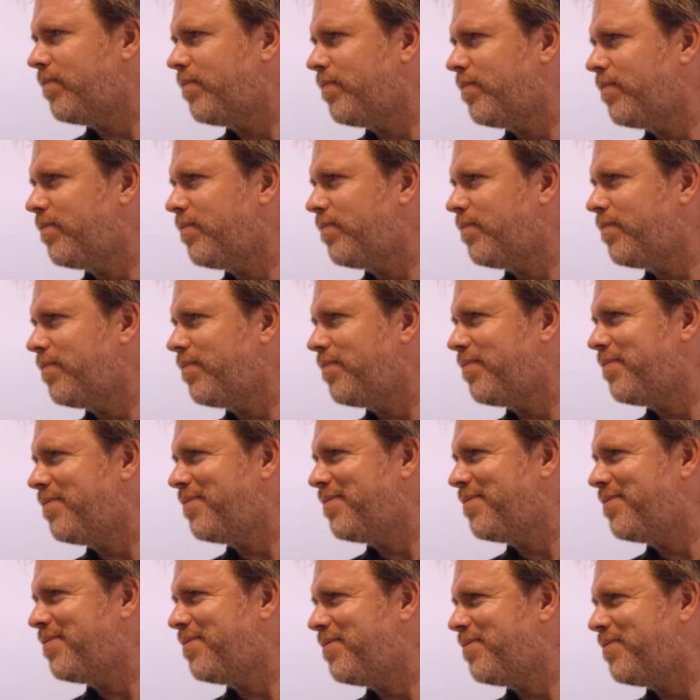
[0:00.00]

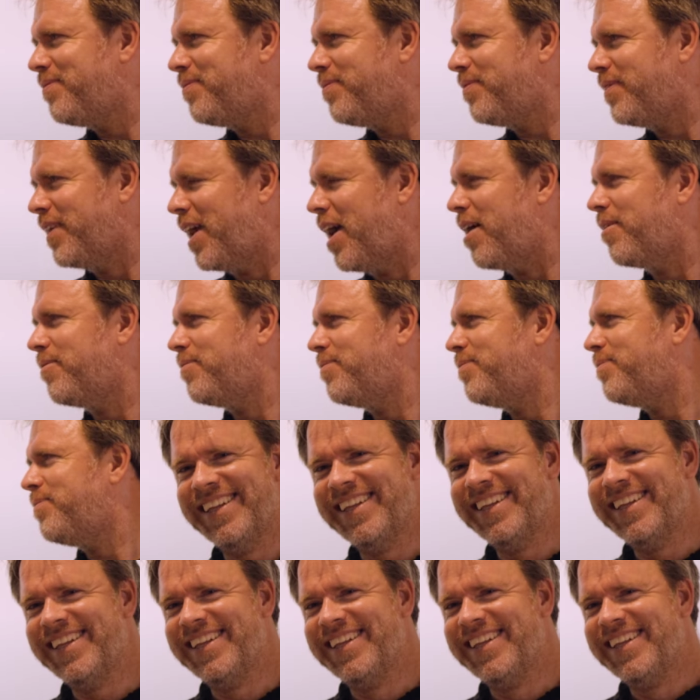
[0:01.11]

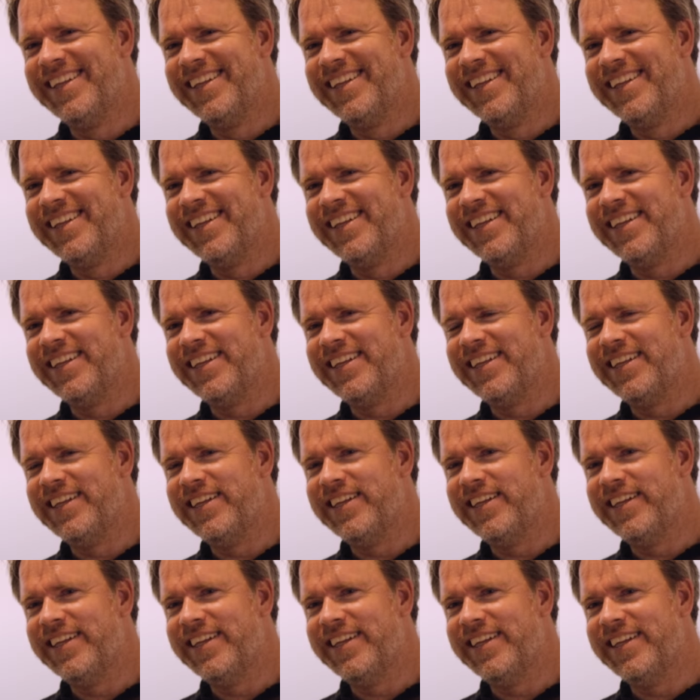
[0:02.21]

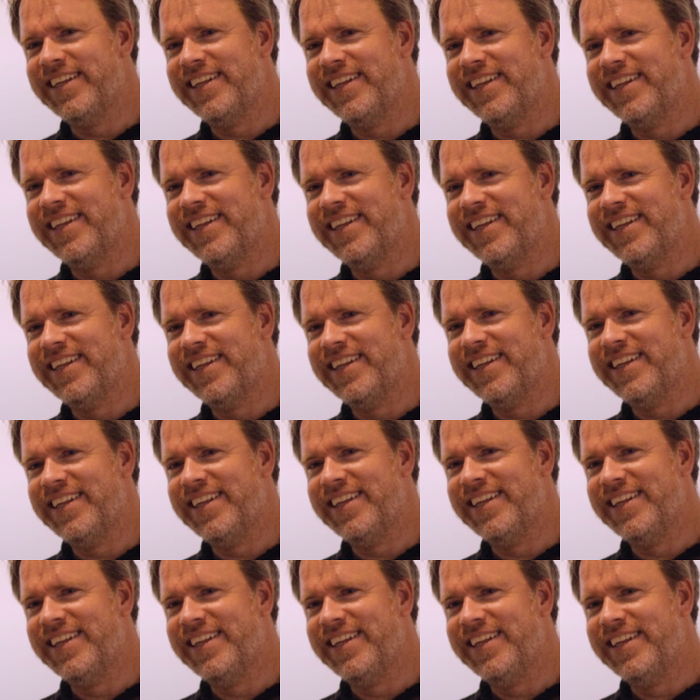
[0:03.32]

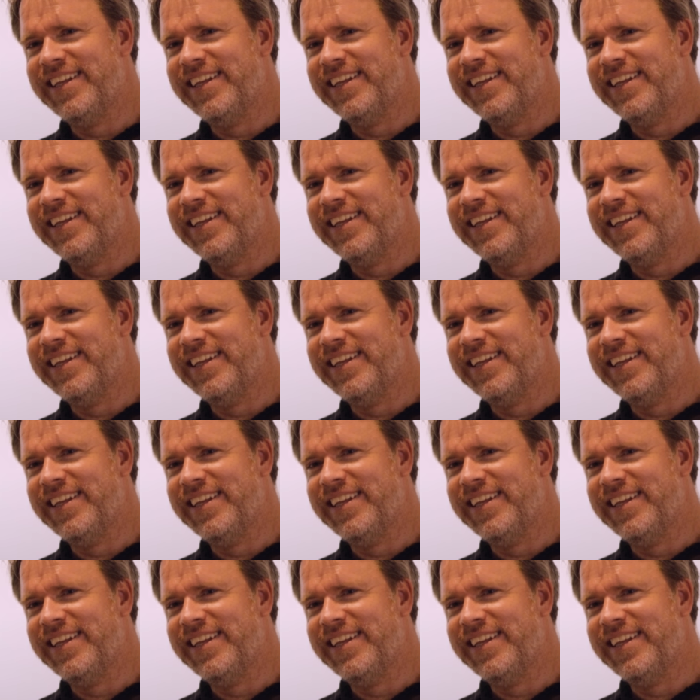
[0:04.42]
(not speaking)